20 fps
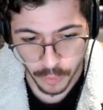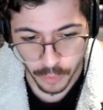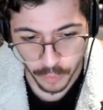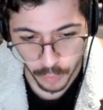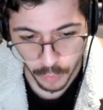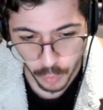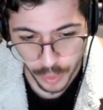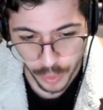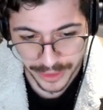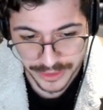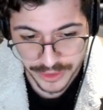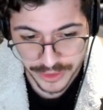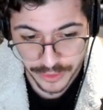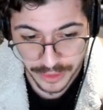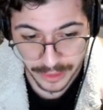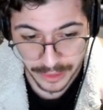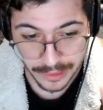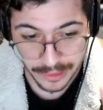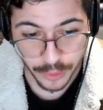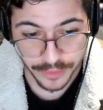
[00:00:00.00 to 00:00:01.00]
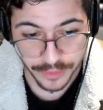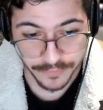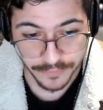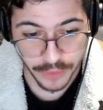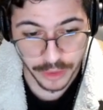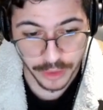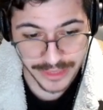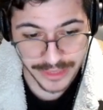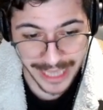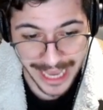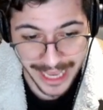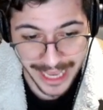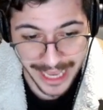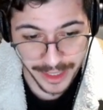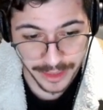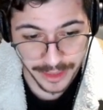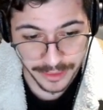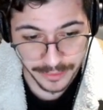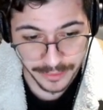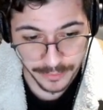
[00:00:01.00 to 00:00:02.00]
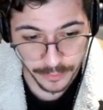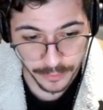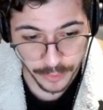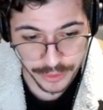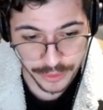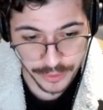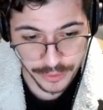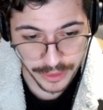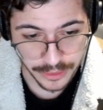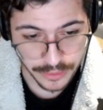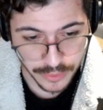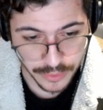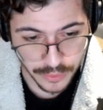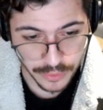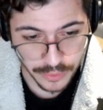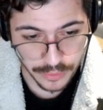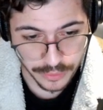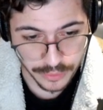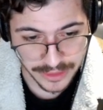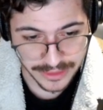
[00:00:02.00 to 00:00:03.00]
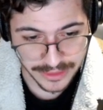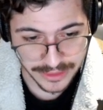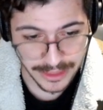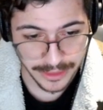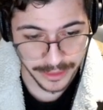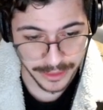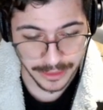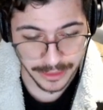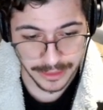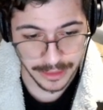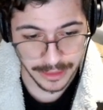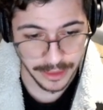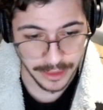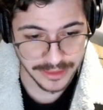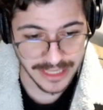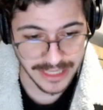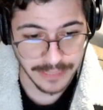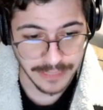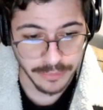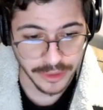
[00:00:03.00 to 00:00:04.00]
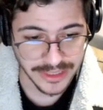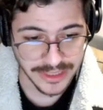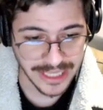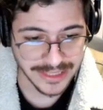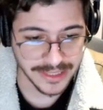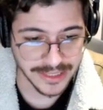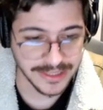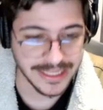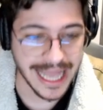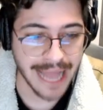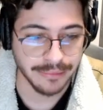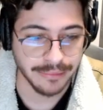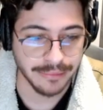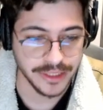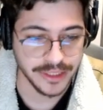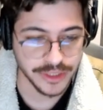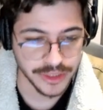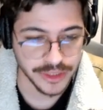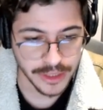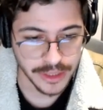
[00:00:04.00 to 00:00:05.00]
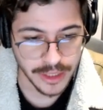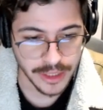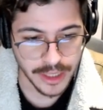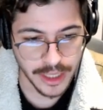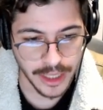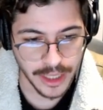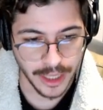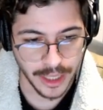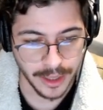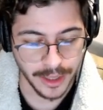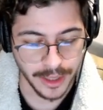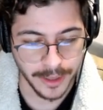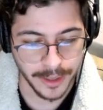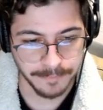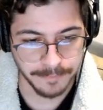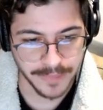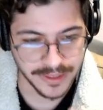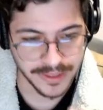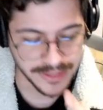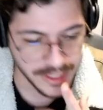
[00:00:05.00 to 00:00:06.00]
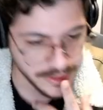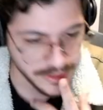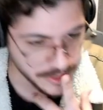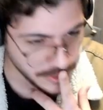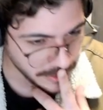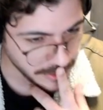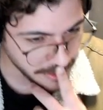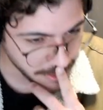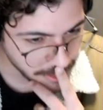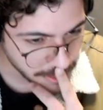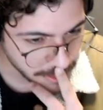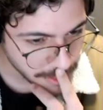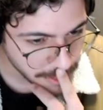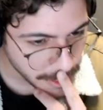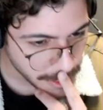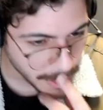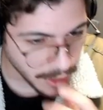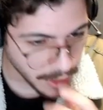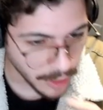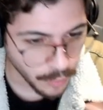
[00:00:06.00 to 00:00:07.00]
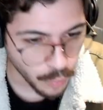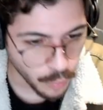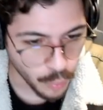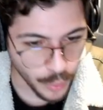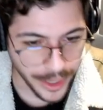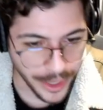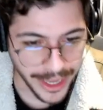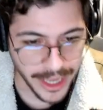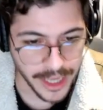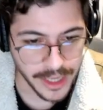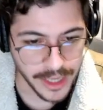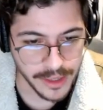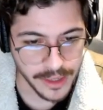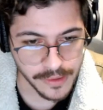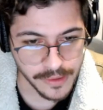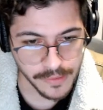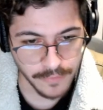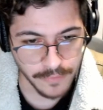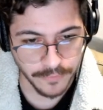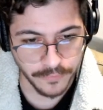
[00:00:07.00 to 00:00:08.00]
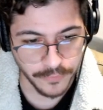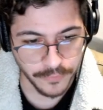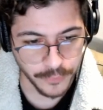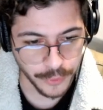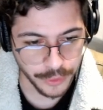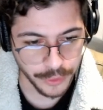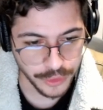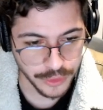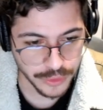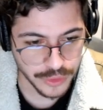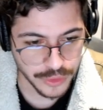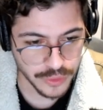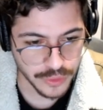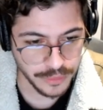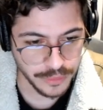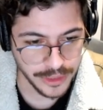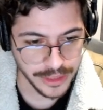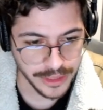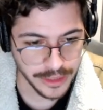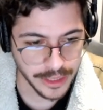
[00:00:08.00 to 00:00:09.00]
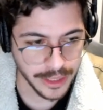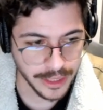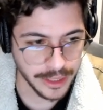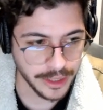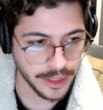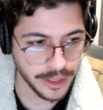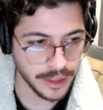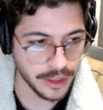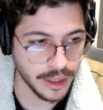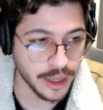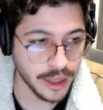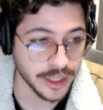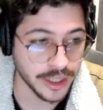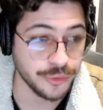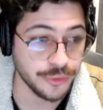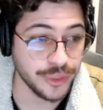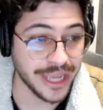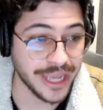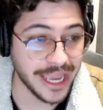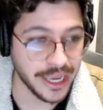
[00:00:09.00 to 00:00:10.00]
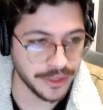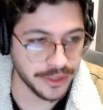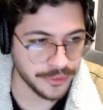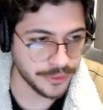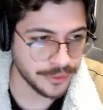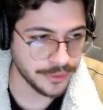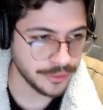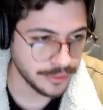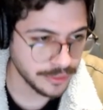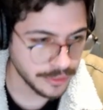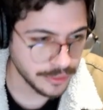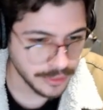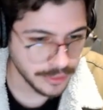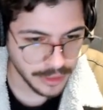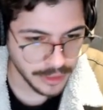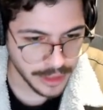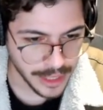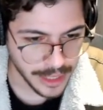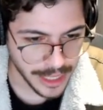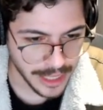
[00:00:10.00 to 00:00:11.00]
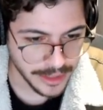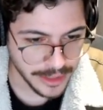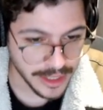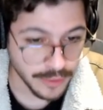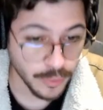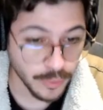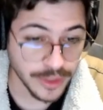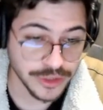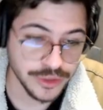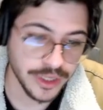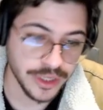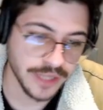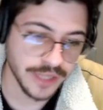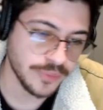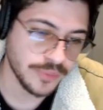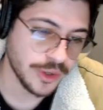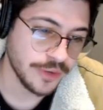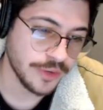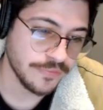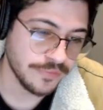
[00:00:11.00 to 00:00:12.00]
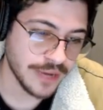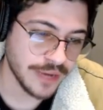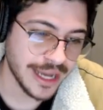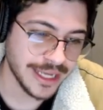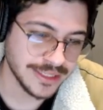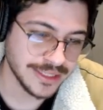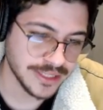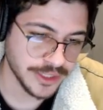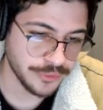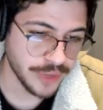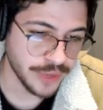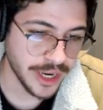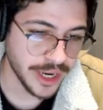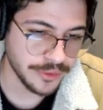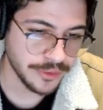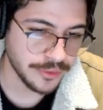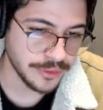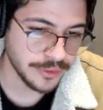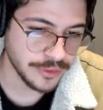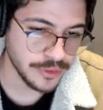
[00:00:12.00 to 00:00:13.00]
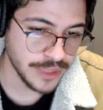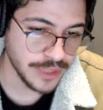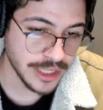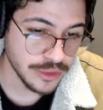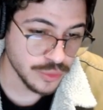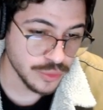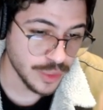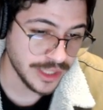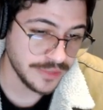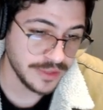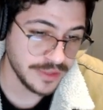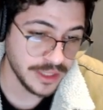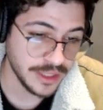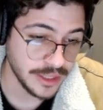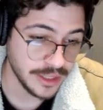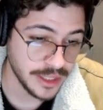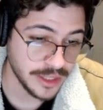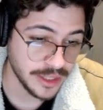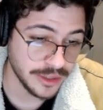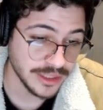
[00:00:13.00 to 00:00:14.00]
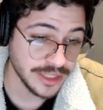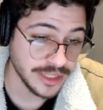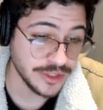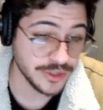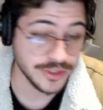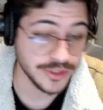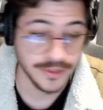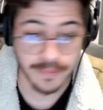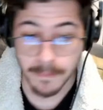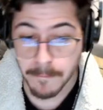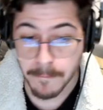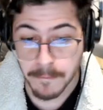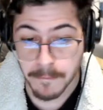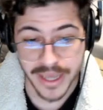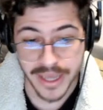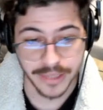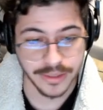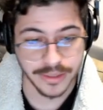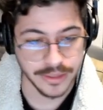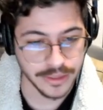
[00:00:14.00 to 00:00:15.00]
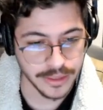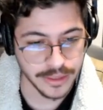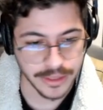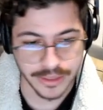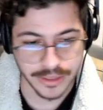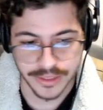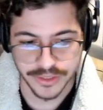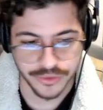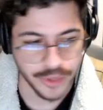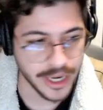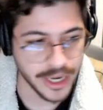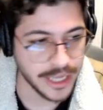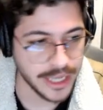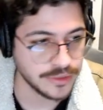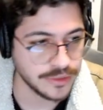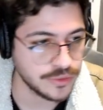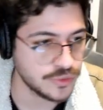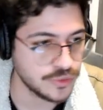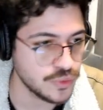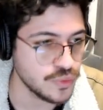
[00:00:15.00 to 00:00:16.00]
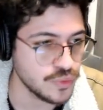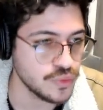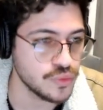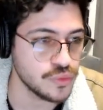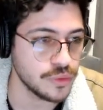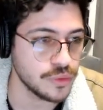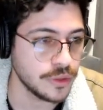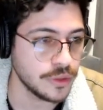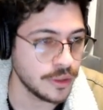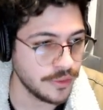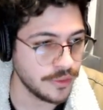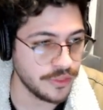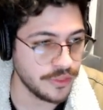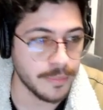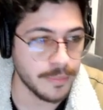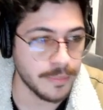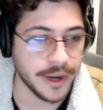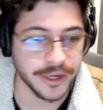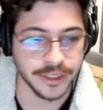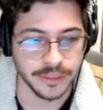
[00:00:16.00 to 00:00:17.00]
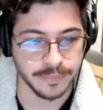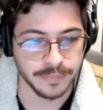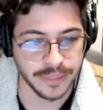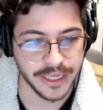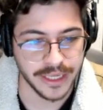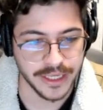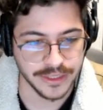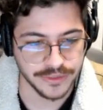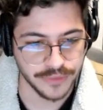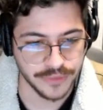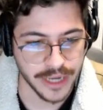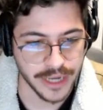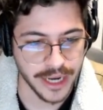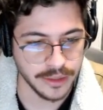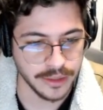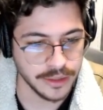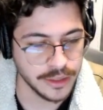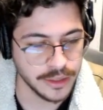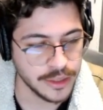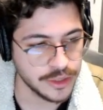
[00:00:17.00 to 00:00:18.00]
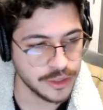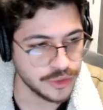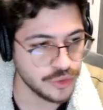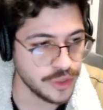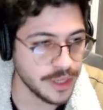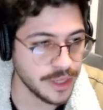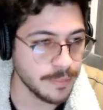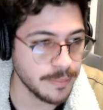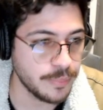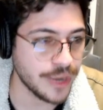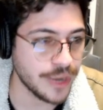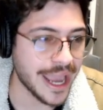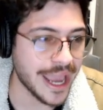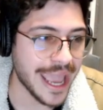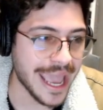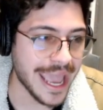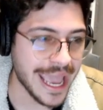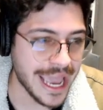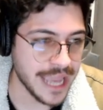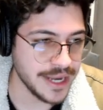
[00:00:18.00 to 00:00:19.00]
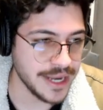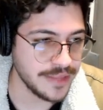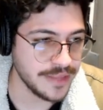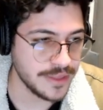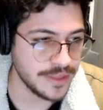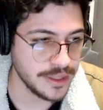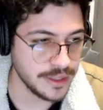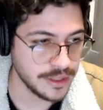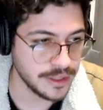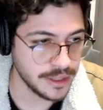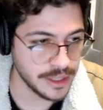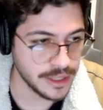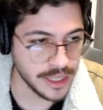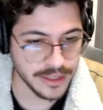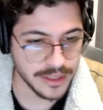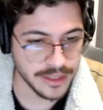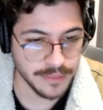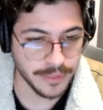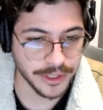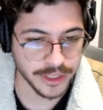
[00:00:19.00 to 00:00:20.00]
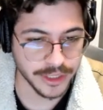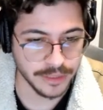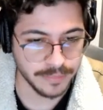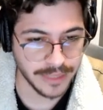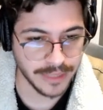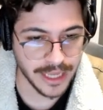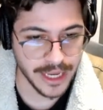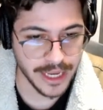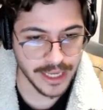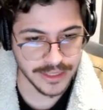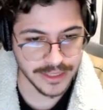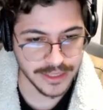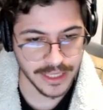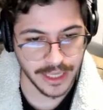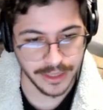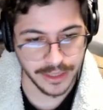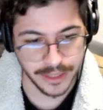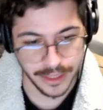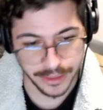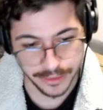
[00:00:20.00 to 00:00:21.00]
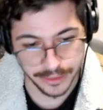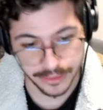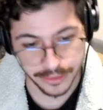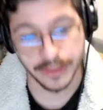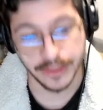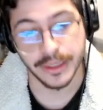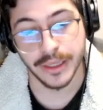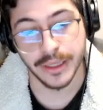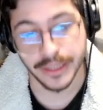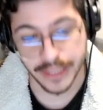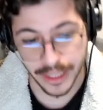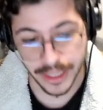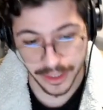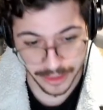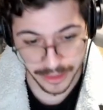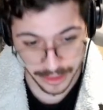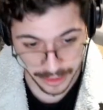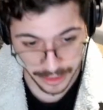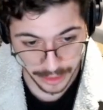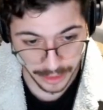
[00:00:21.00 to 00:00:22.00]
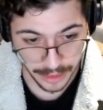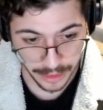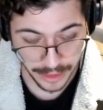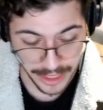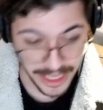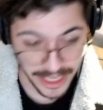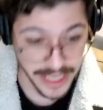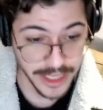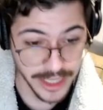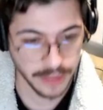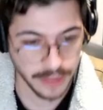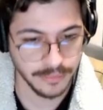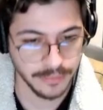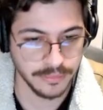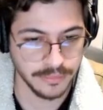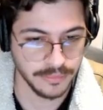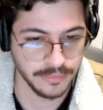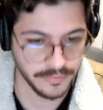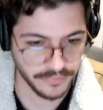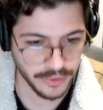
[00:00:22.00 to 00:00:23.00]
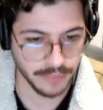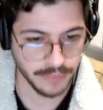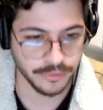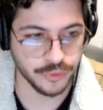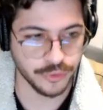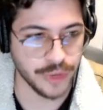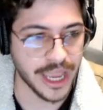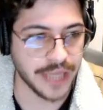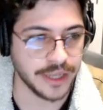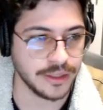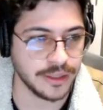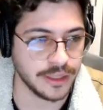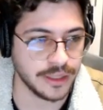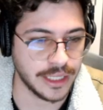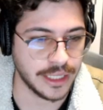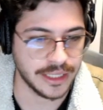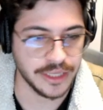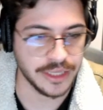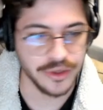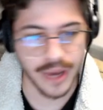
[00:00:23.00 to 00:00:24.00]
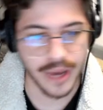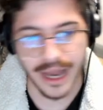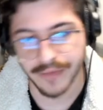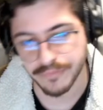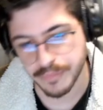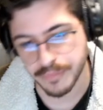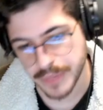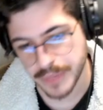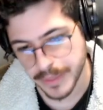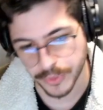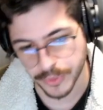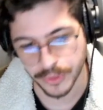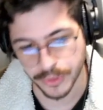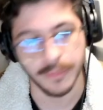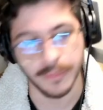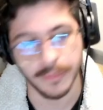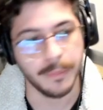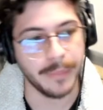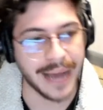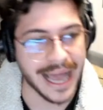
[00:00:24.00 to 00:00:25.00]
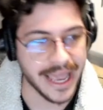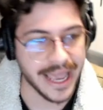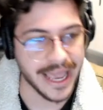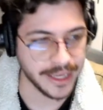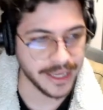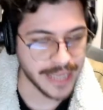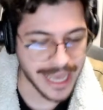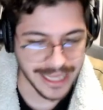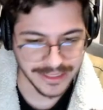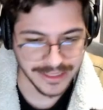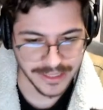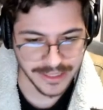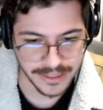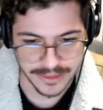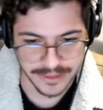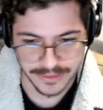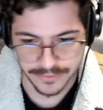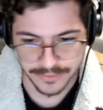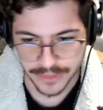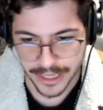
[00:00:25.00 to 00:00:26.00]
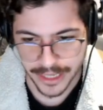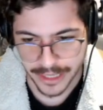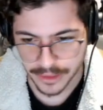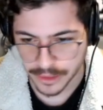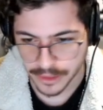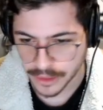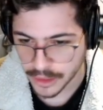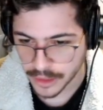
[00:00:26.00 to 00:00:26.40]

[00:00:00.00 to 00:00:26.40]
Once you download the Vox Edit, what you can do is like Sandbox has established essentially a way for you to be a creator. And then once you get verified as a creator, you can do anything in here and then just mint straight to the marketplace, right? So you can put anything in the marketplace and then get an income from creating, and then you have people buying assets, right?